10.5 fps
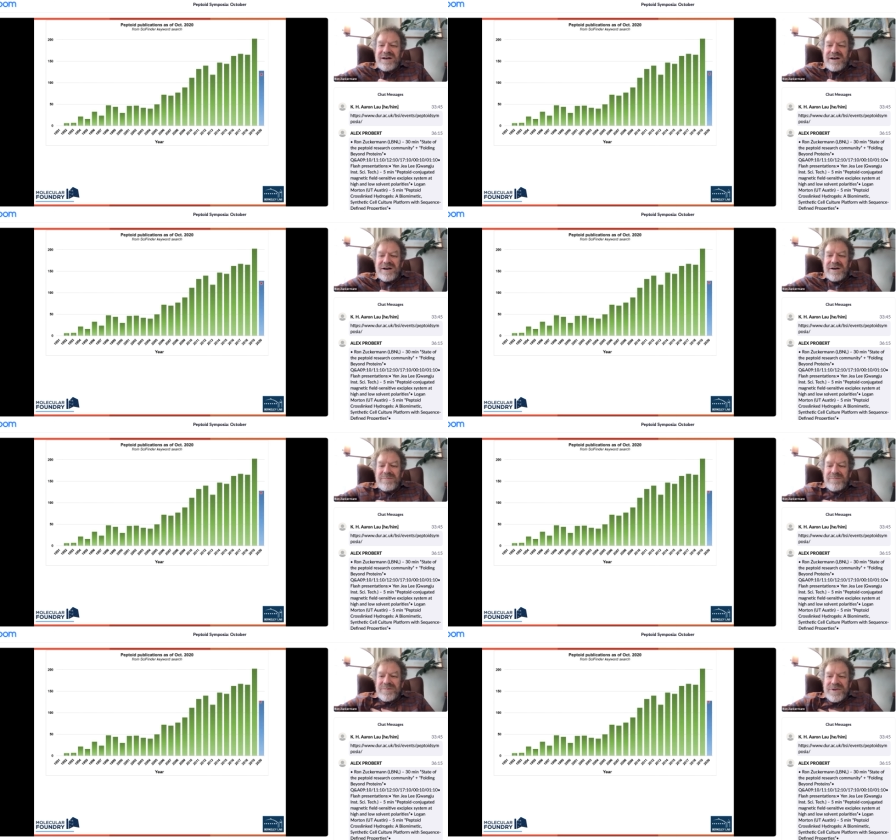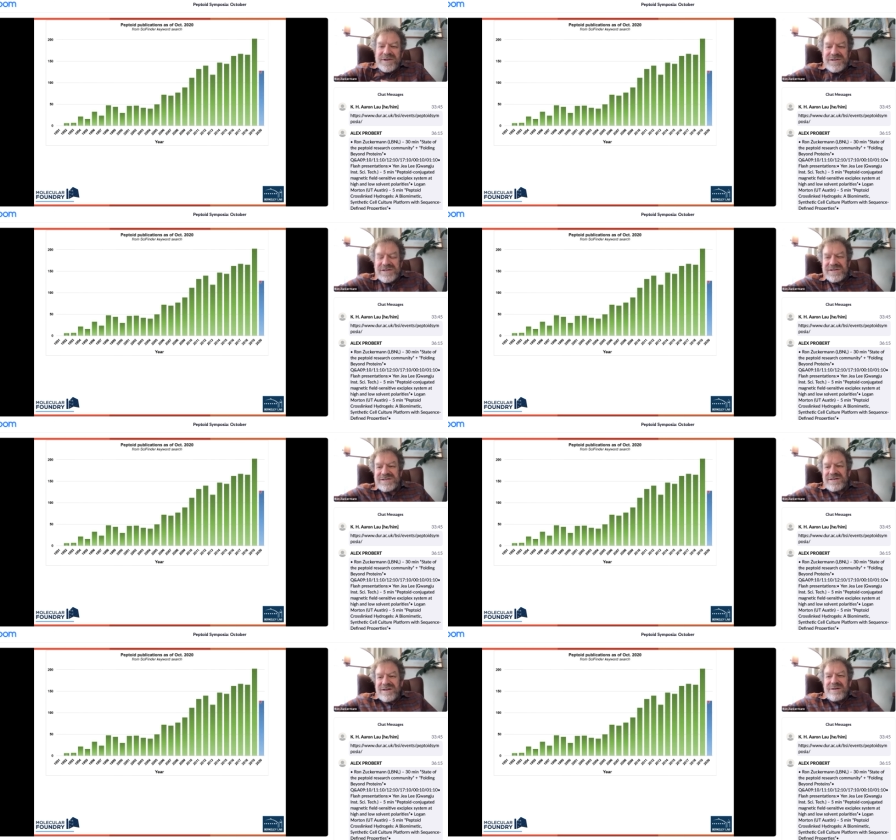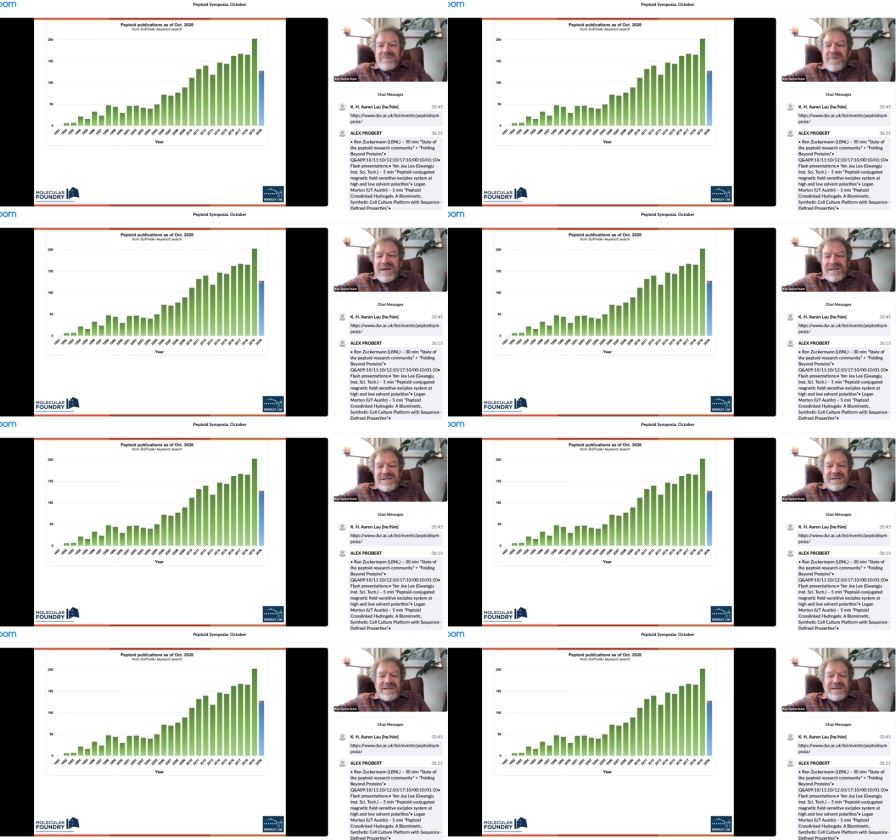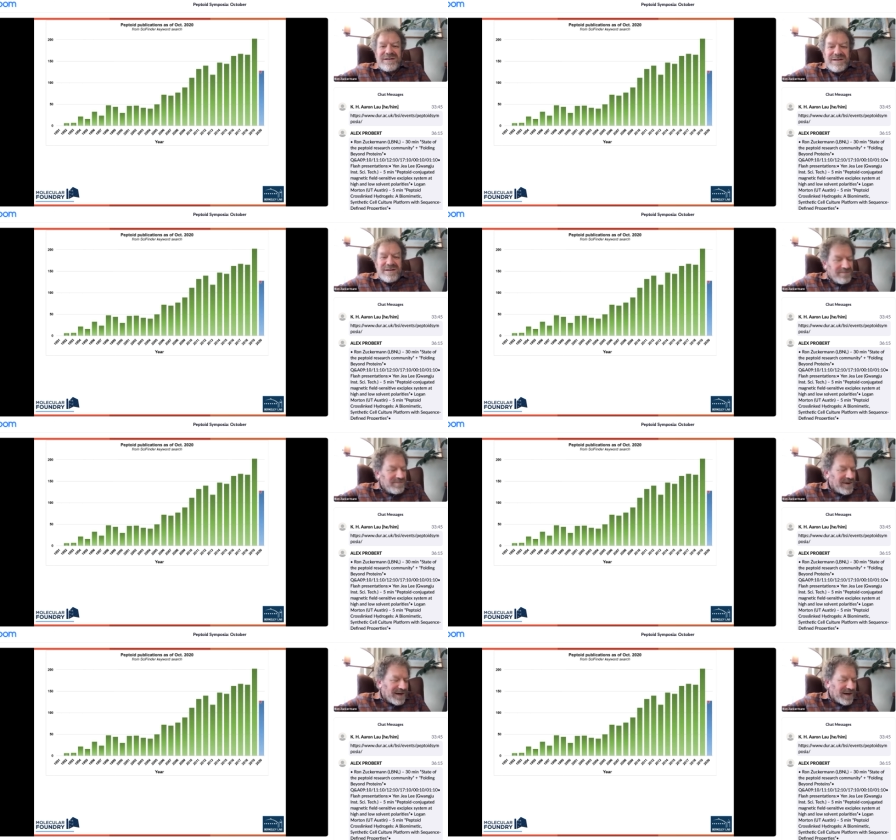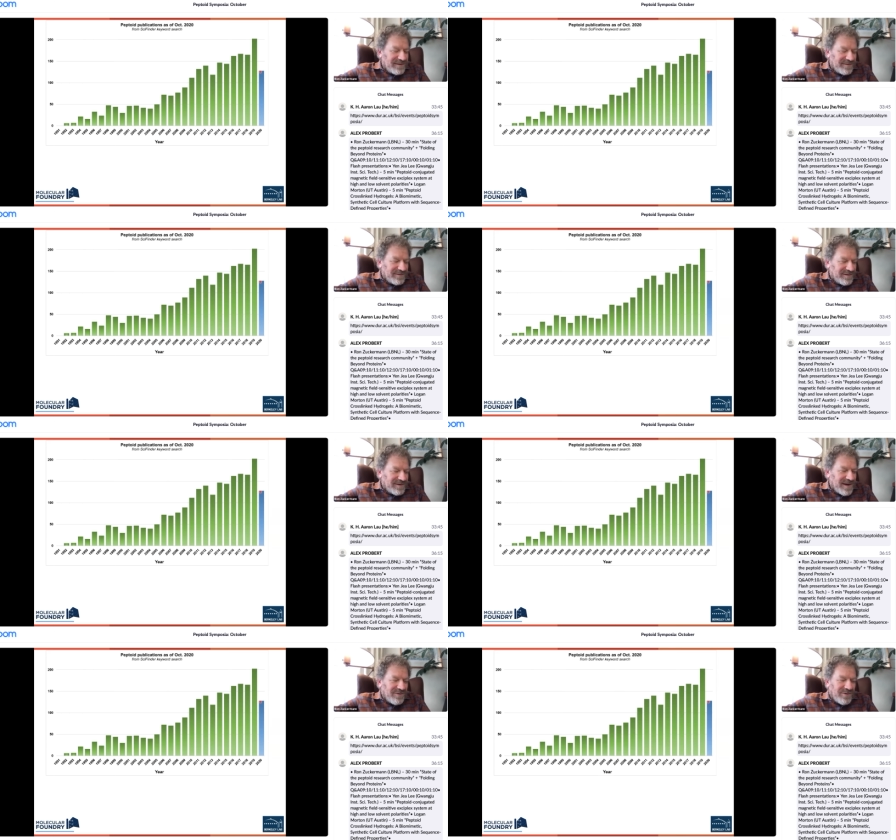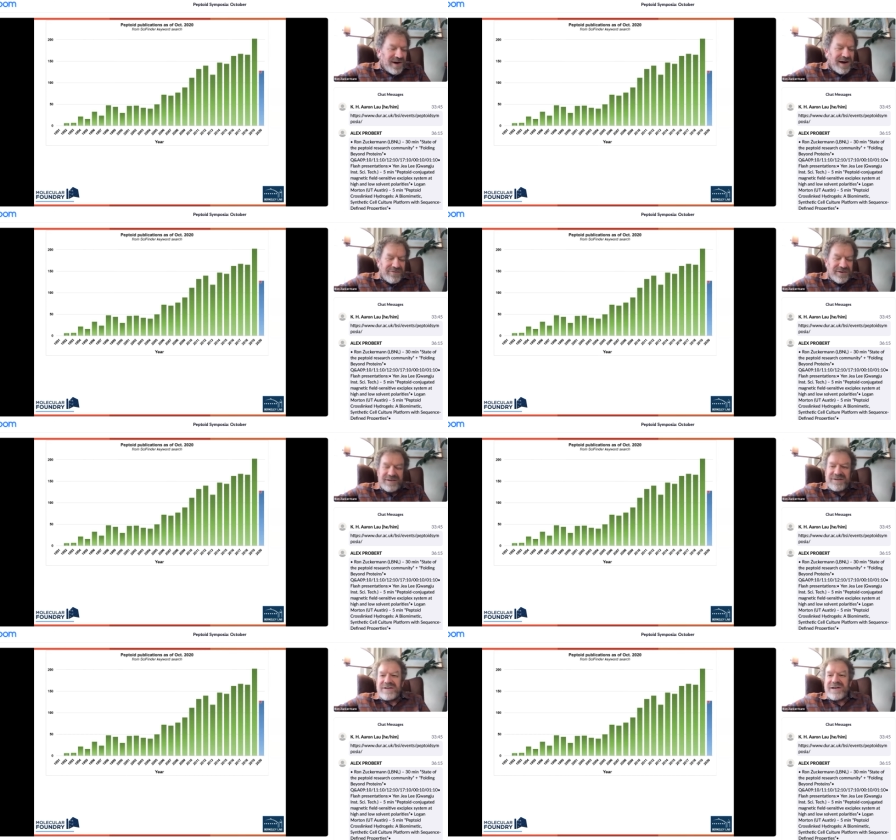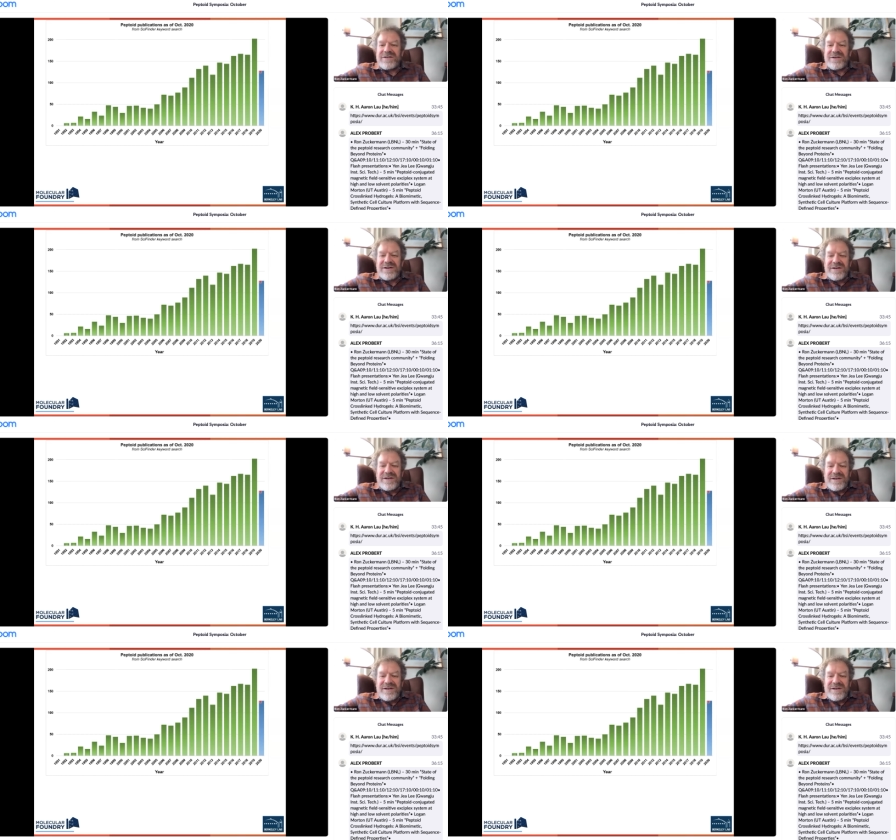Um, this is an amazing impact that we're having together.